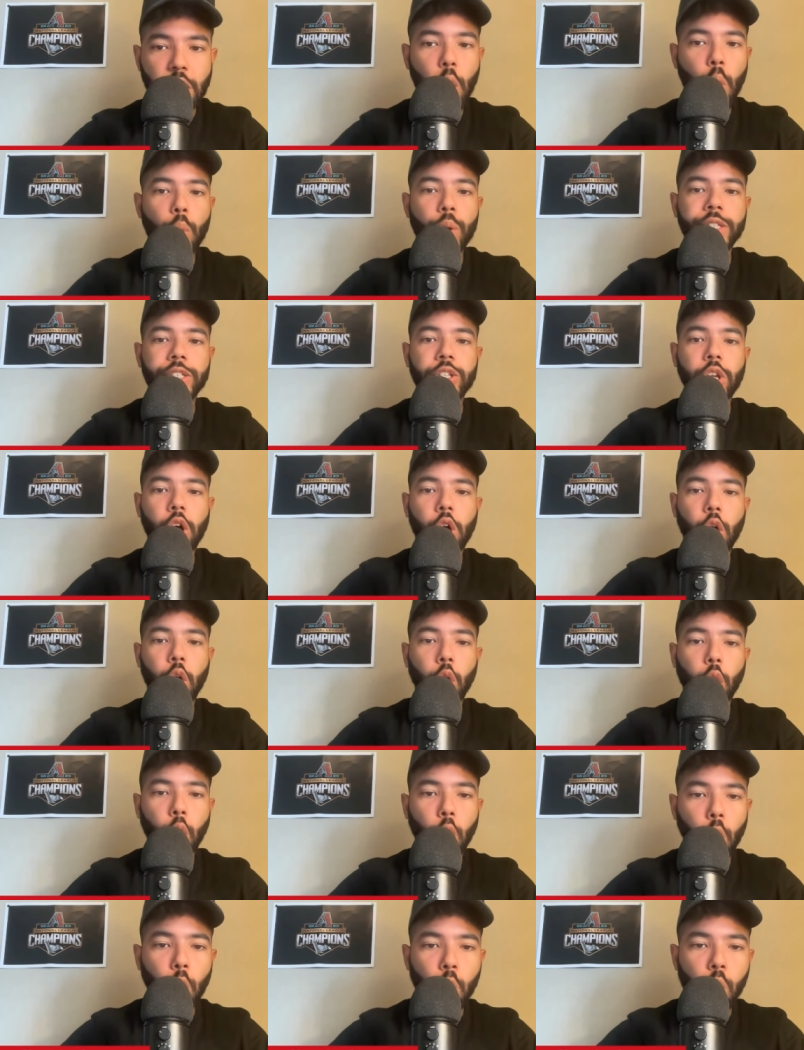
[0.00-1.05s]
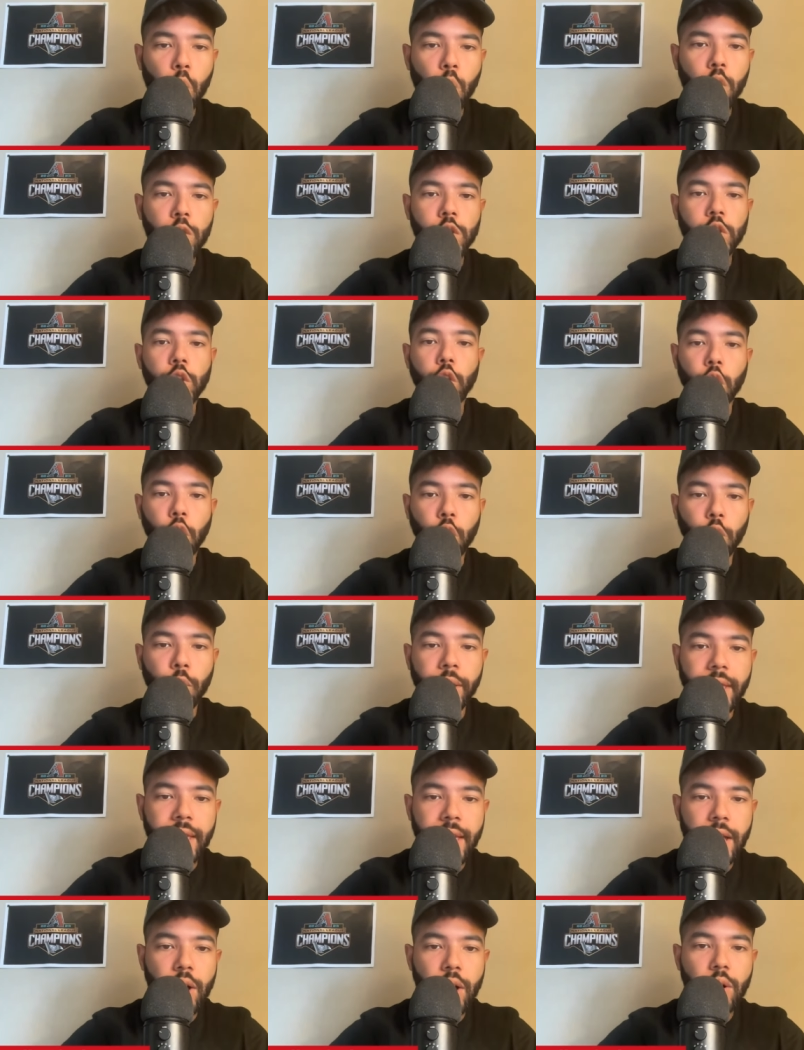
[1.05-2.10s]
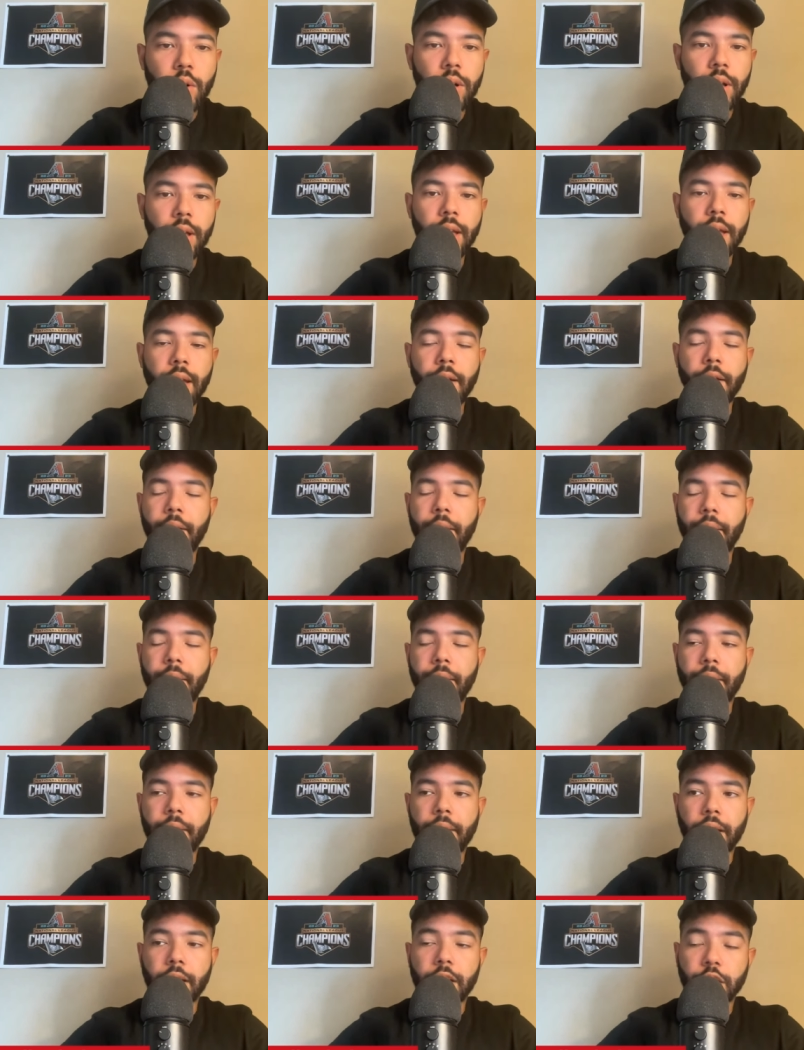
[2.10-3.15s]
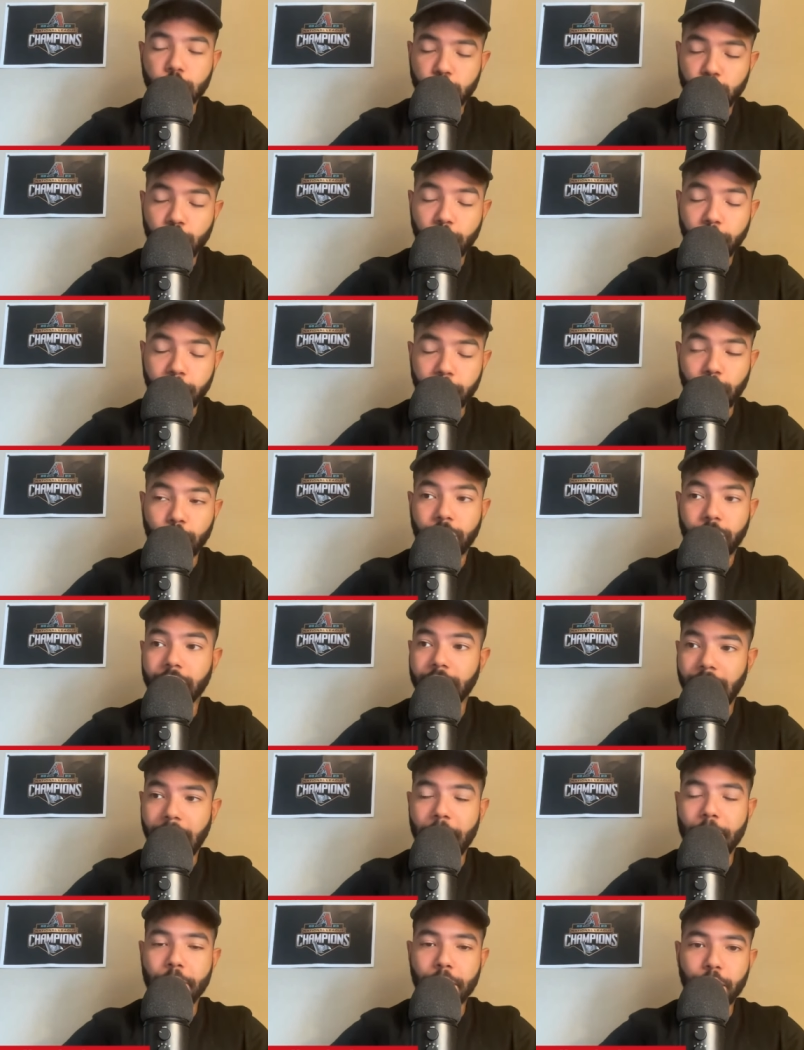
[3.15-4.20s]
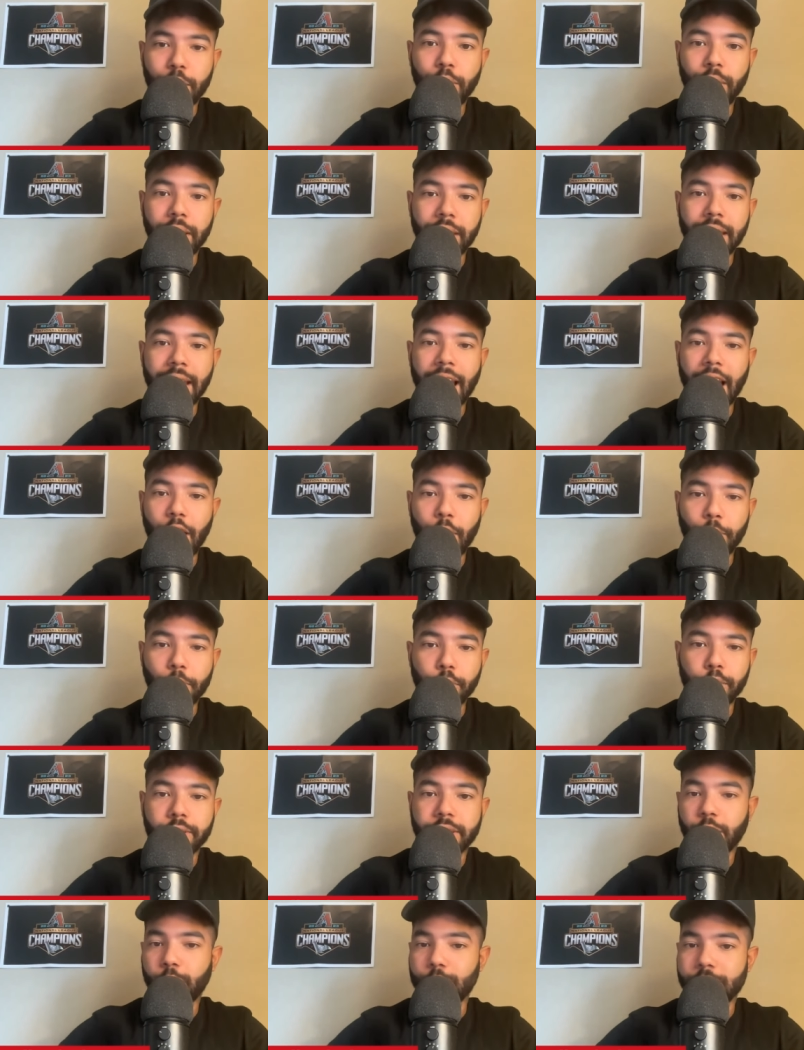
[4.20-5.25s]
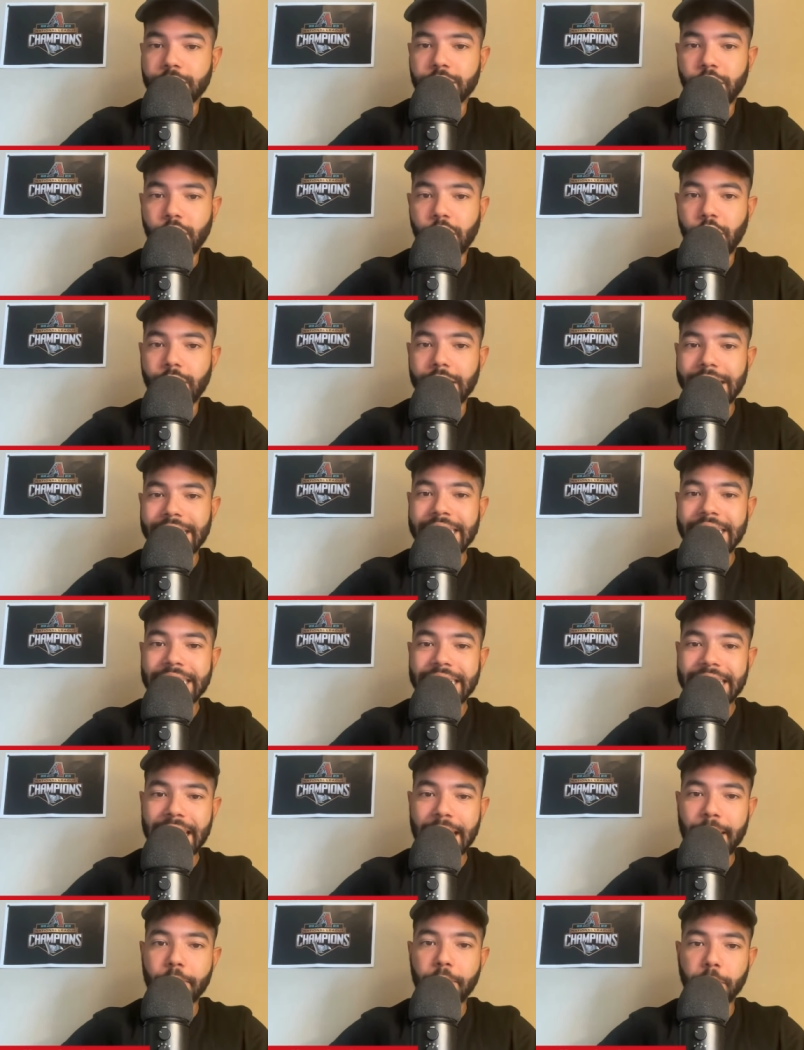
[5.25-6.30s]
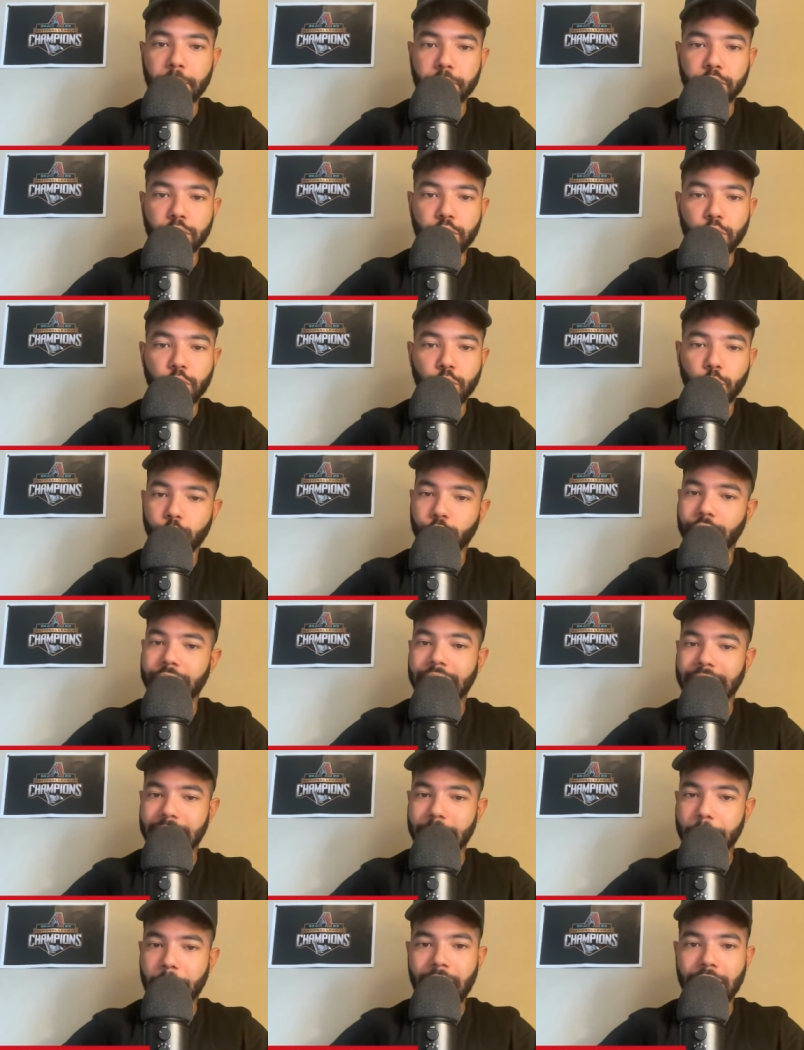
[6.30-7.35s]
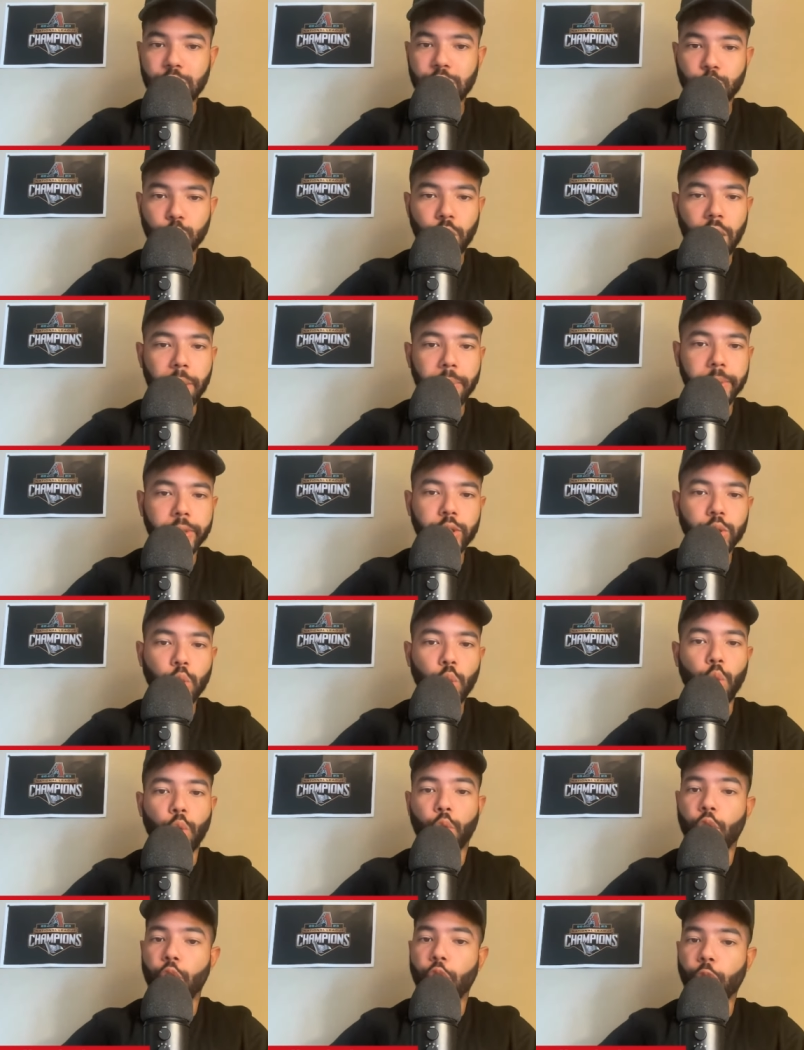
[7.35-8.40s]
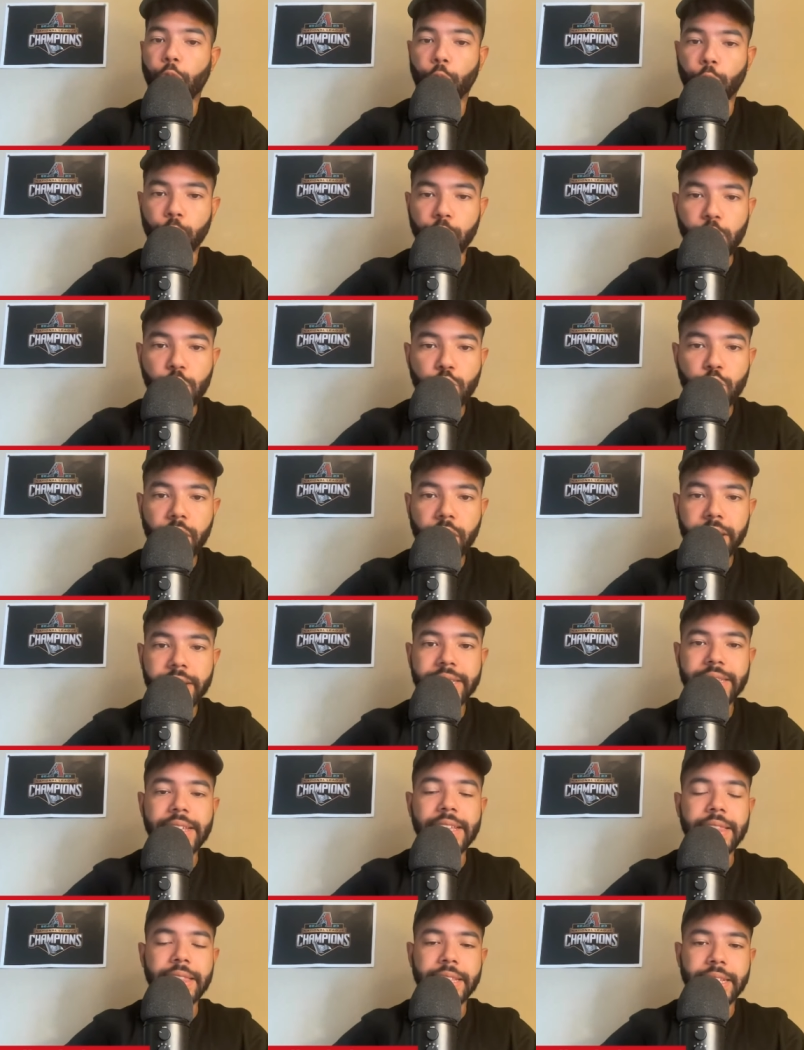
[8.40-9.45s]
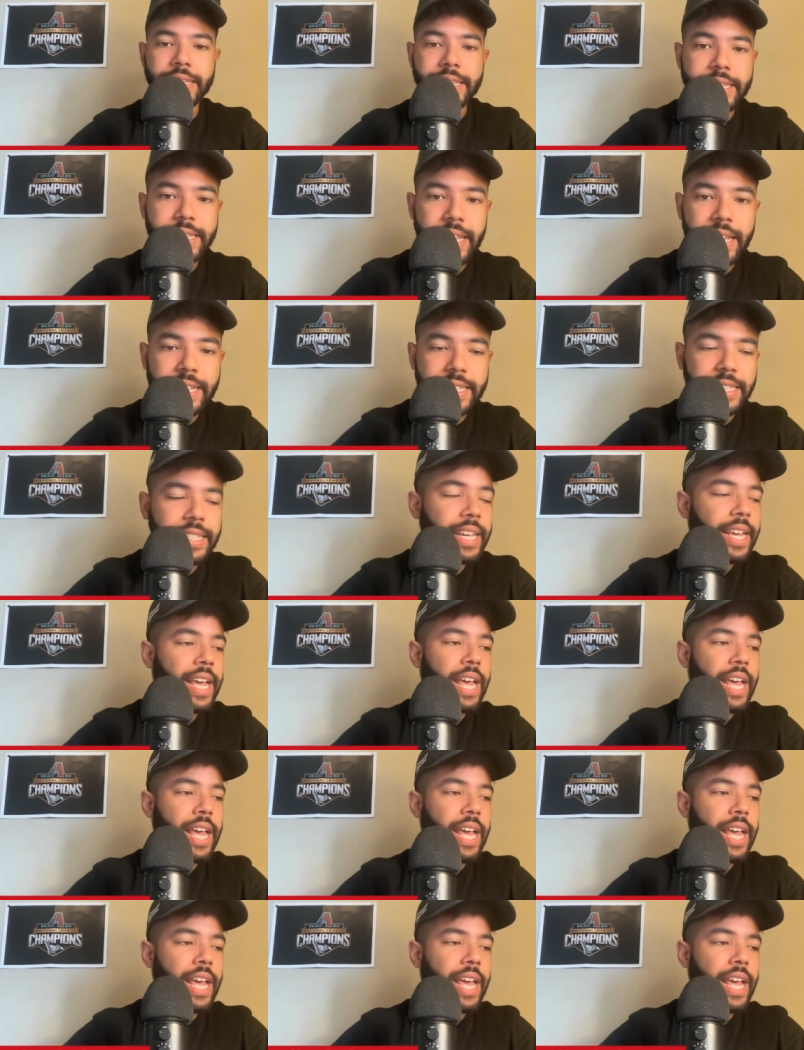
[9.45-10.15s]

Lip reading: We saw Lourdes Gurriel contribute to that middle inning outburst that we saw in game number 2, where the D-backs were able to score 3 runs in the 6th.